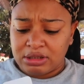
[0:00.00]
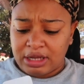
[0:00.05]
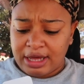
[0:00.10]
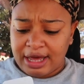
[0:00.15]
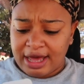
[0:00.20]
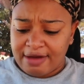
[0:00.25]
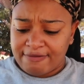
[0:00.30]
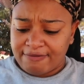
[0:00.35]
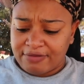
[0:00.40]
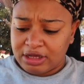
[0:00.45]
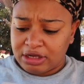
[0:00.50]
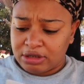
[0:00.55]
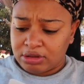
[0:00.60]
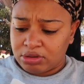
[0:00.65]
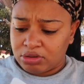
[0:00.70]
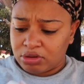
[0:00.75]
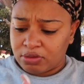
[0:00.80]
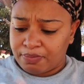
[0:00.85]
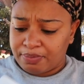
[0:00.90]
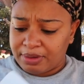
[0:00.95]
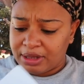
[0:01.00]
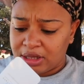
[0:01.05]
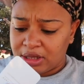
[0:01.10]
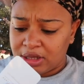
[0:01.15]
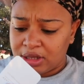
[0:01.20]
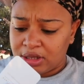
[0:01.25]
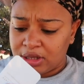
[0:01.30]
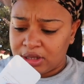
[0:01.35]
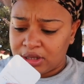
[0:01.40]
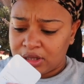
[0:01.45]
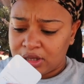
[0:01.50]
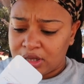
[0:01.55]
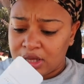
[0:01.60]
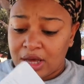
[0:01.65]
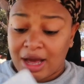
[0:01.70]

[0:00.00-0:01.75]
heavy and look big.